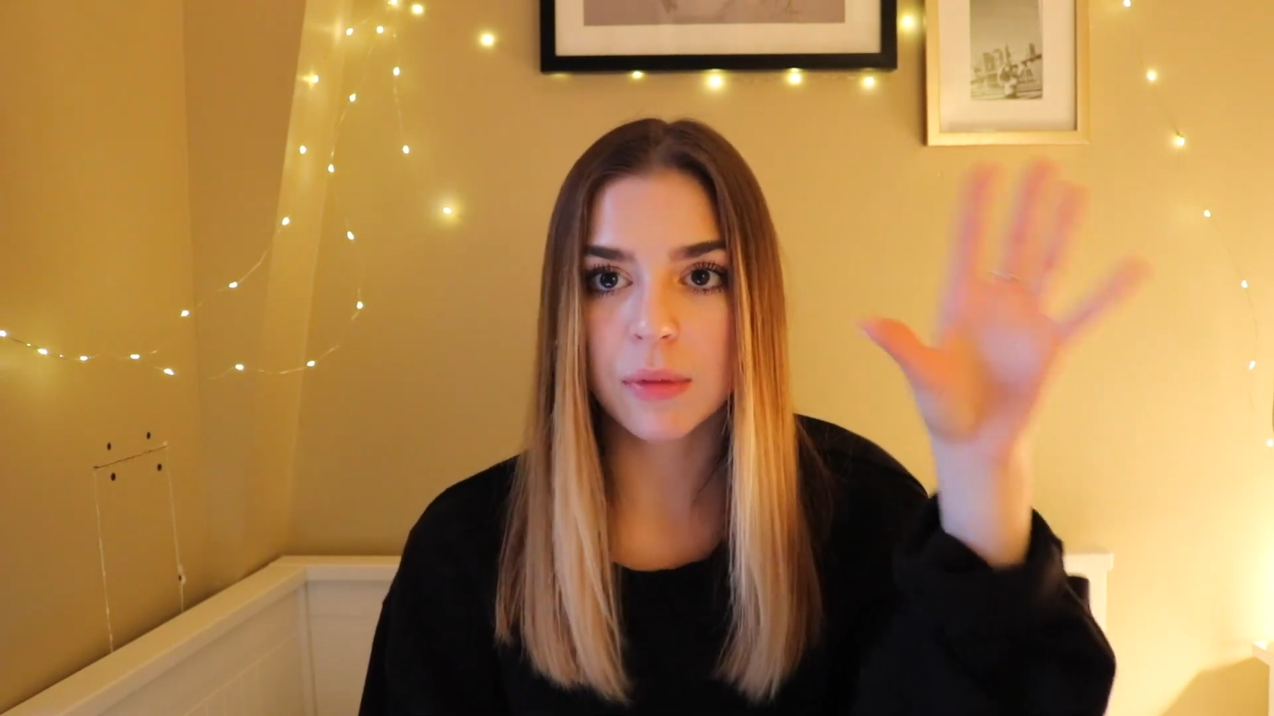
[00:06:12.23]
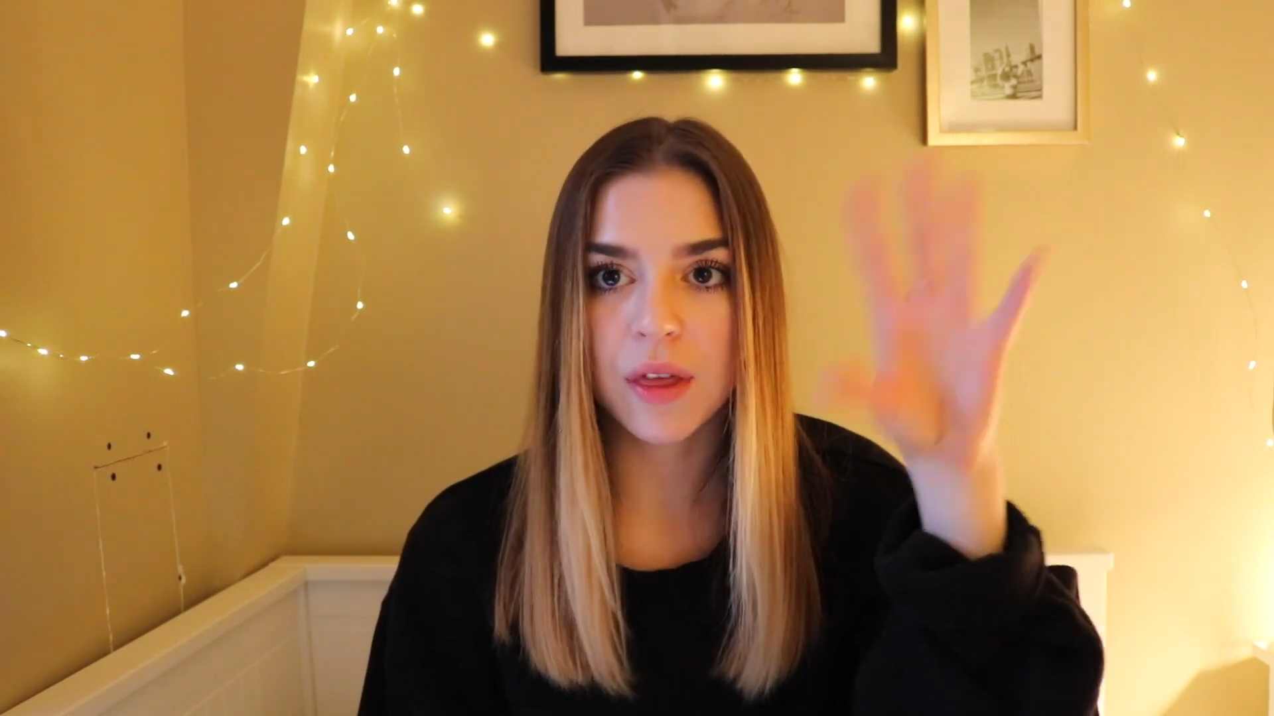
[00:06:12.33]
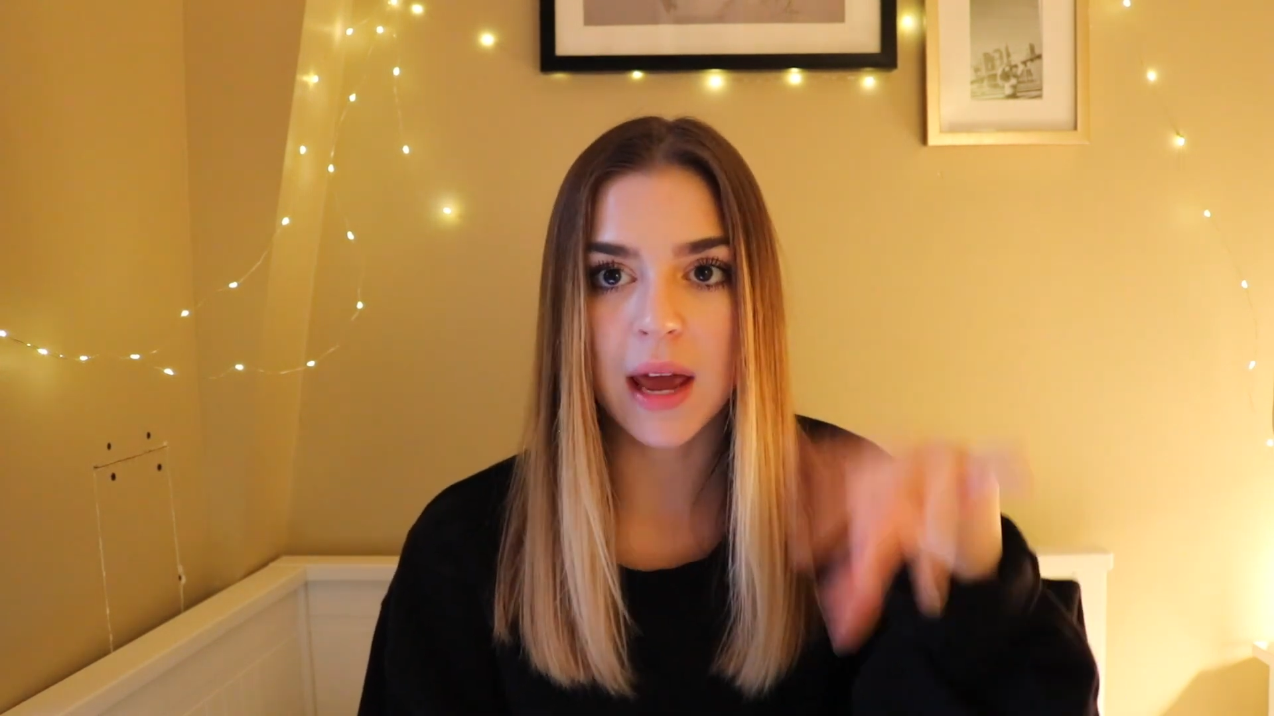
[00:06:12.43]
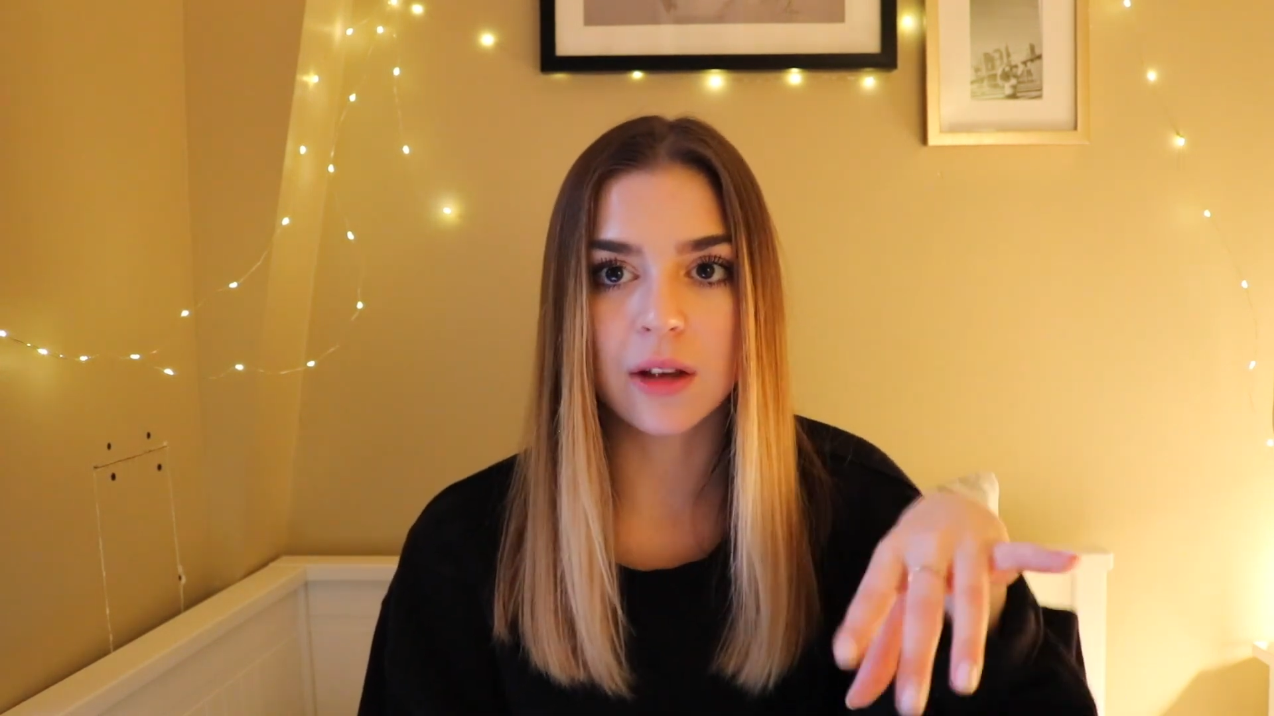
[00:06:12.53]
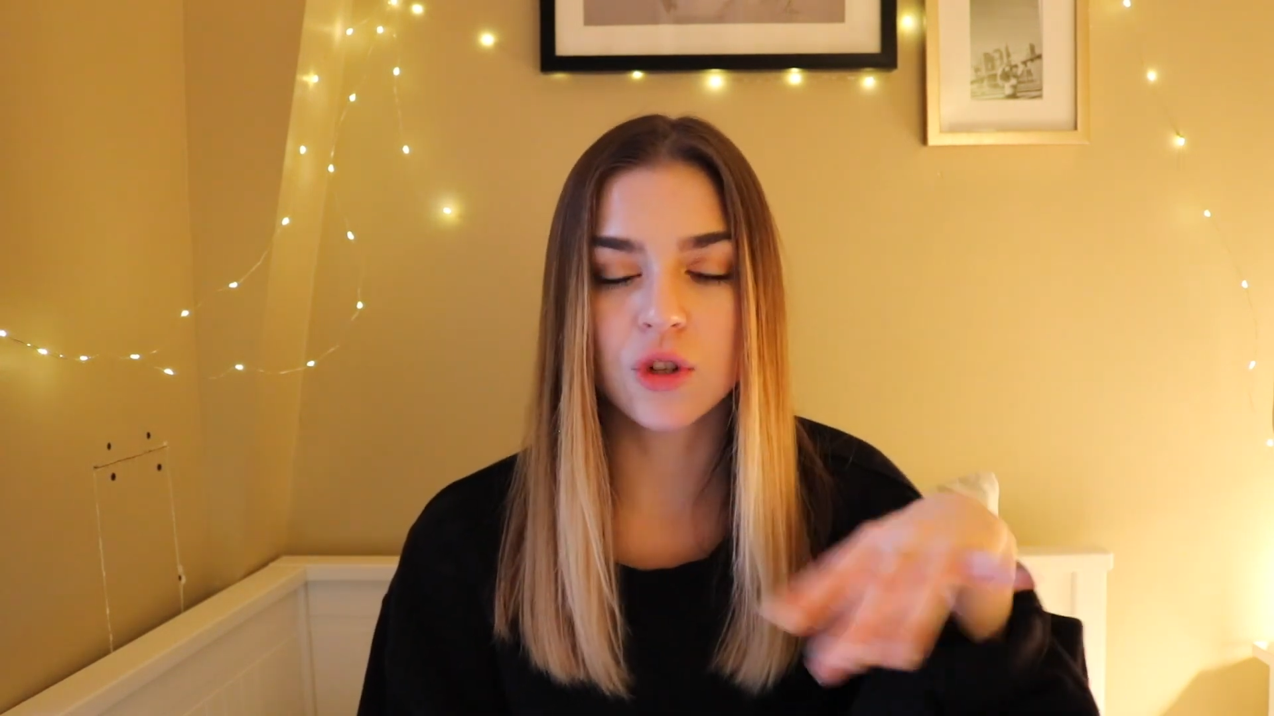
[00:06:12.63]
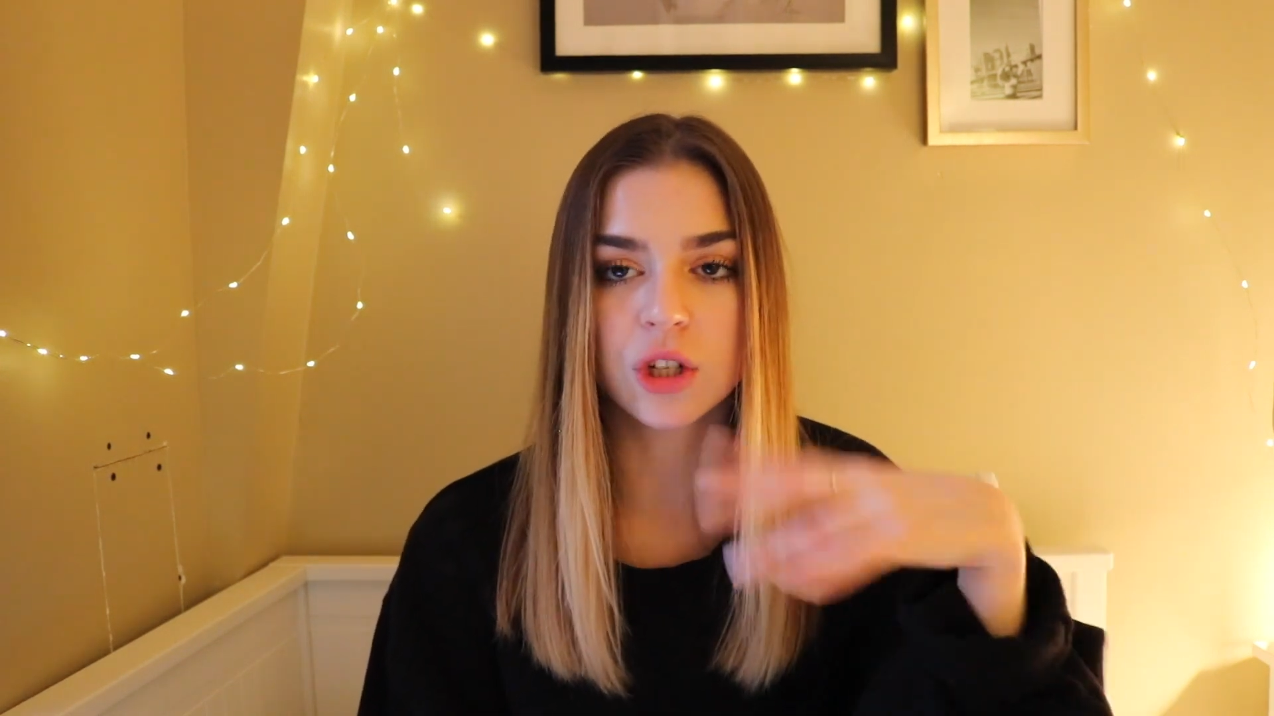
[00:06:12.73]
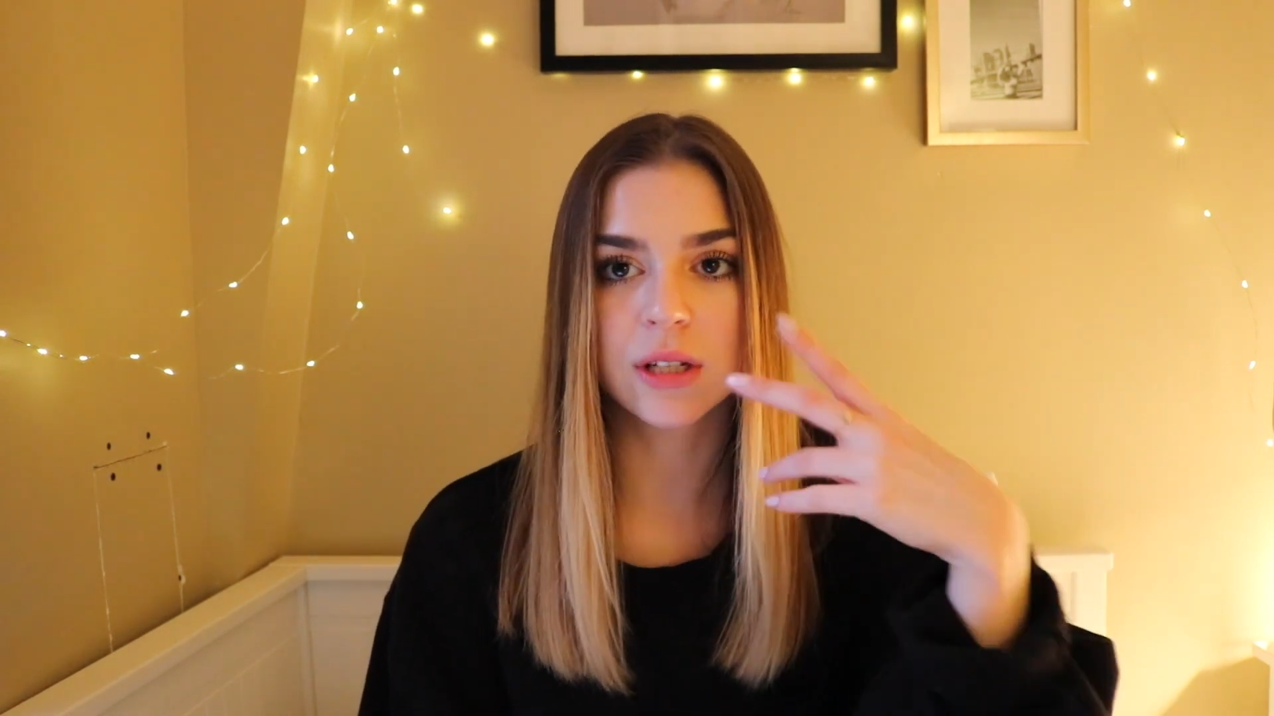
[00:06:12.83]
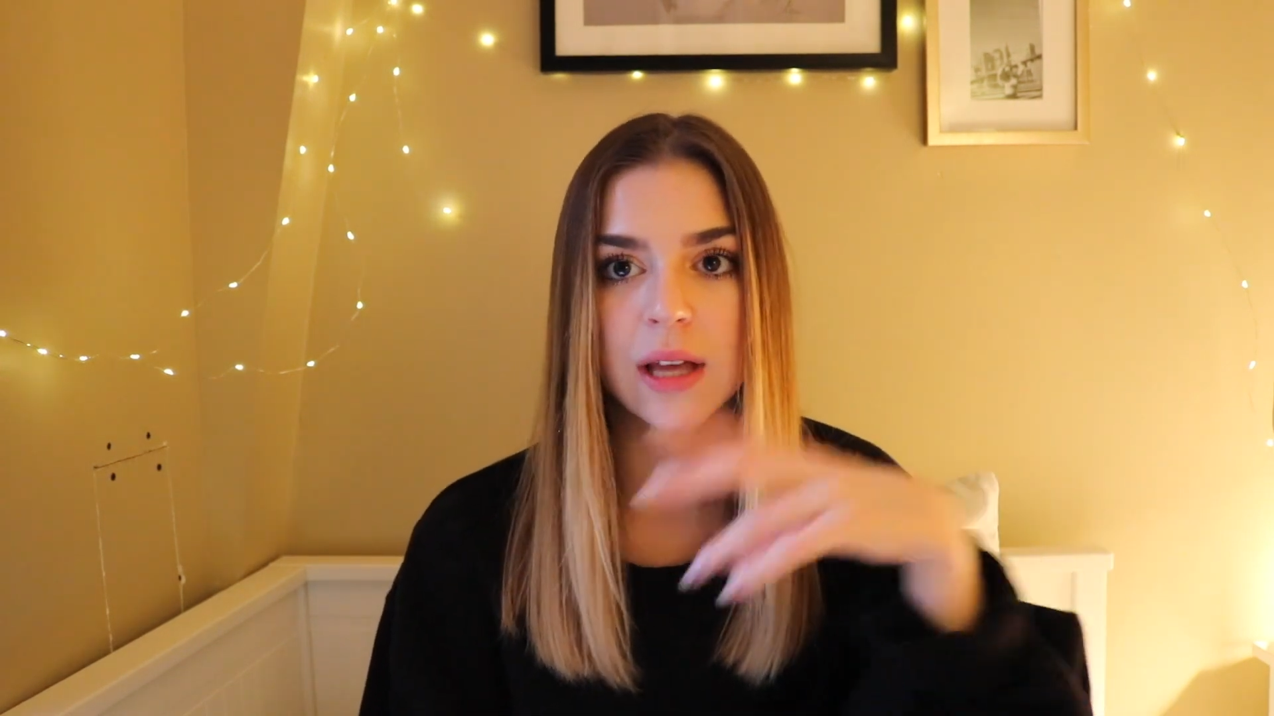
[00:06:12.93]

things just